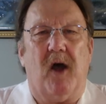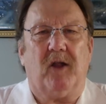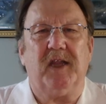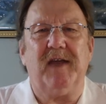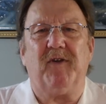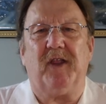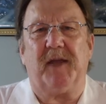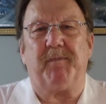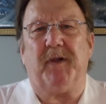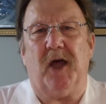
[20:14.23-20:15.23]
I'll leave a
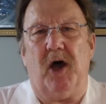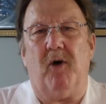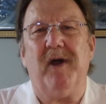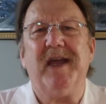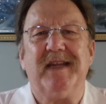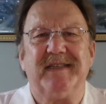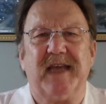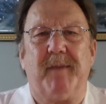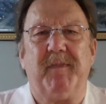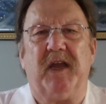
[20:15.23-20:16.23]
link below and
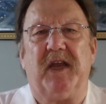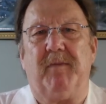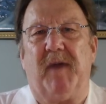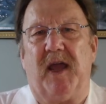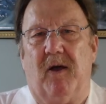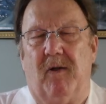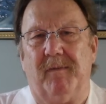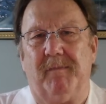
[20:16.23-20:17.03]
send me an email.